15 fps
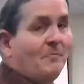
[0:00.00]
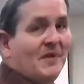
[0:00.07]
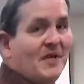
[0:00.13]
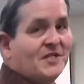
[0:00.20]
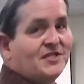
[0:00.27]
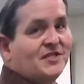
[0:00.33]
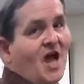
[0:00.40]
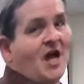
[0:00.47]
pump
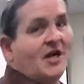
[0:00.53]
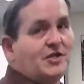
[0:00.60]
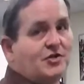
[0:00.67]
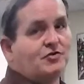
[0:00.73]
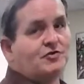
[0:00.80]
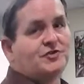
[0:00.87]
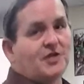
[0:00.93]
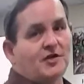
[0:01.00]
is not
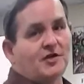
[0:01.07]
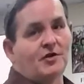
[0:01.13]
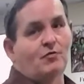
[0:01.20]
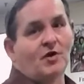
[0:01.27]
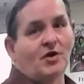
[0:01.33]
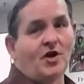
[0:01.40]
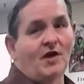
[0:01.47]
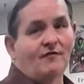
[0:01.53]
used in the
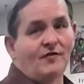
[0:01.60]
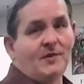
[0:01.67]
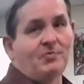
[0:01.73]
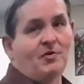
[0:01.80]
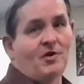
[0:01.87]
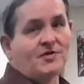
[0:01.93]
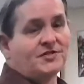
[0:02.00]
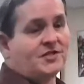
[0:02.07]
recovery
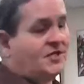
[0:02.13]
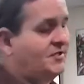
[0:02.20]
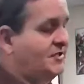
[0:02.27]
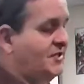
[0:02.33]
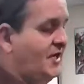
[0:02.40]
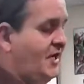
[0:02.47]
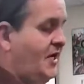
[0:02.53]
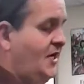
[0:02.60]

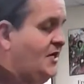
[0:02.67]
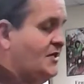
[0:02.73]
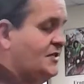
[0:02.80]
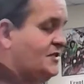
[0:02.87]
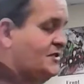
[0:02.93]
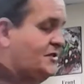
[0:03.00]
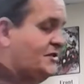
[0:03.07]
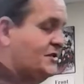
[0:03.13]
process. It
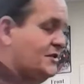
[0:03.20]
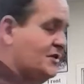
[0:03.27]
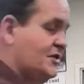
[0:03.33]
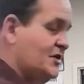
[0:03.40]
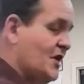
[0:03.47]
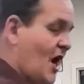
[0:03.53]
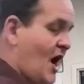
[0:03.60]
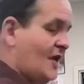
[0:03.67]
is
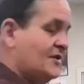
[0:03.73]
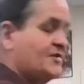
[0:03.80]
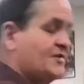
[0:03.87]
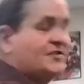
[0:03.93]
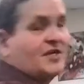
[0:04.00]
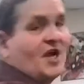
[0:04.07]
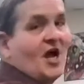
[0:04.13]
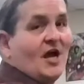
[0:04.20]
not
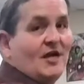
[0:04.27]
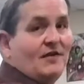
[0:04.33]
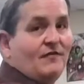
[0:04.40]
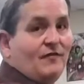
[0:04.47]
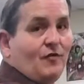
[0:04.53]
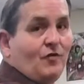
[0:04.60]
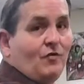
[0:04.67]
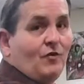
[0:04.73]
designed
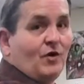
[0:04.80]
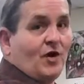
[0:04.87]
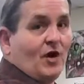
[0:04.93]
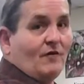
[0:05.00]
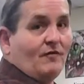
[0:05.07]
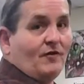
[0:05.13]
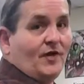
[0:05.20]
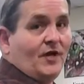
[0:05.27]
for
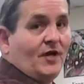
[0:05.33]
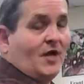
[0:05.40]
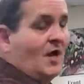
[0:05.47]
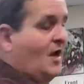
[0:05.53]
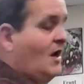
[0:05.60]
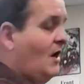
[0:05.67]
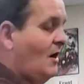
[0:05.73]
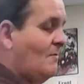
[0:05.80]
recovery.
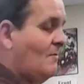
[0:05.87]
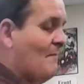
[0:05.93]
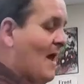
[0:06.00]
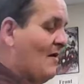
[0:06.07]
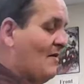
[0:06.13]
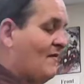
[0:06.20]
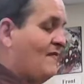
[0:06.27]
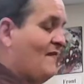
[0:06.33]

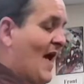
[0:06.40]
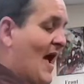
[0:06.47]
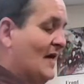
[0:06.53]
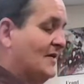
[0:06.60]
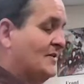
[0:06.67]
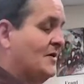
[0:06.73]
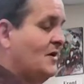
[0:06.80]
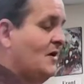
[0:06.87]
Matter of
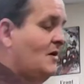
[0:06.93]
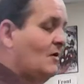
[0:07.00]
fact,